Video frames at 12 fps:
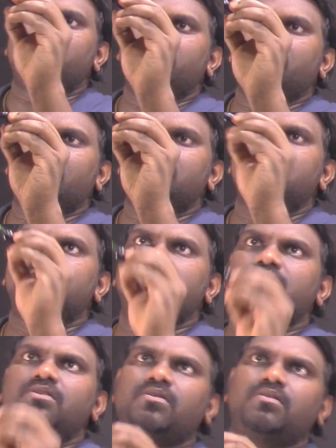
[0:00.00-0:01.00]
do here?
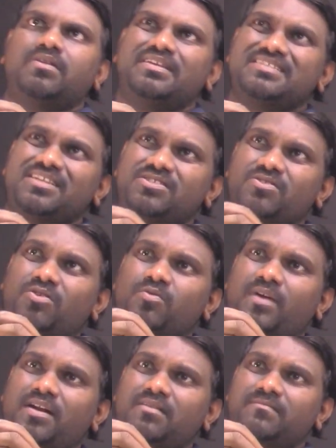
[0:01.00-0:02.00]
0, is it 0
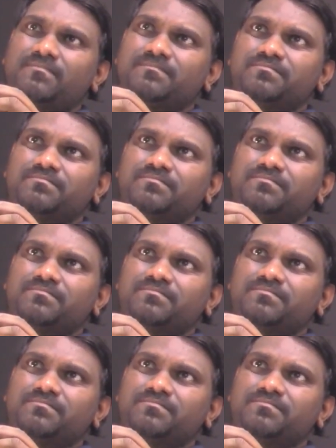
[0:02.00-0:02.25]
to 1?